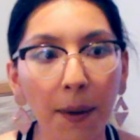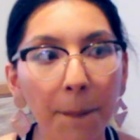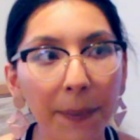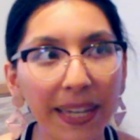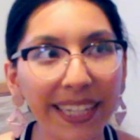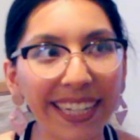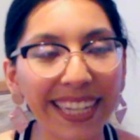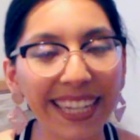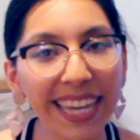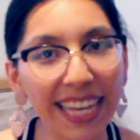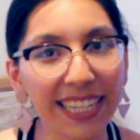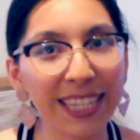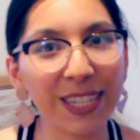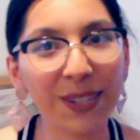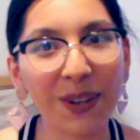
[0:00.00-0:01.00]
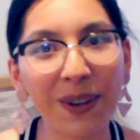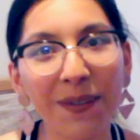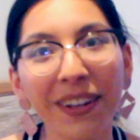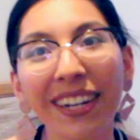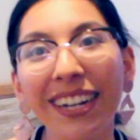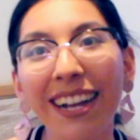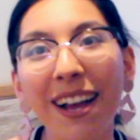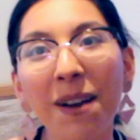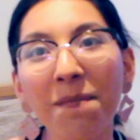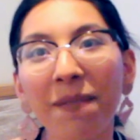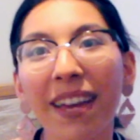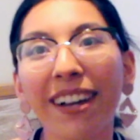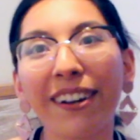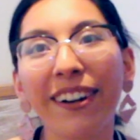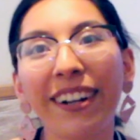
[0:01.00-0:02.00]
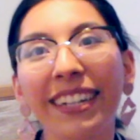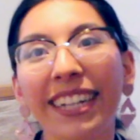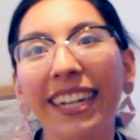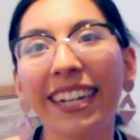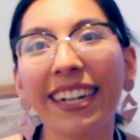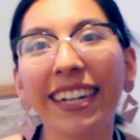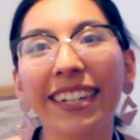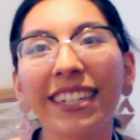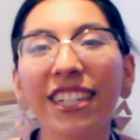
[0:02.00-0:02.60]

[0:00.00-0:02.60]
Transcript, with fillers: But yes, I wanted to come back on here,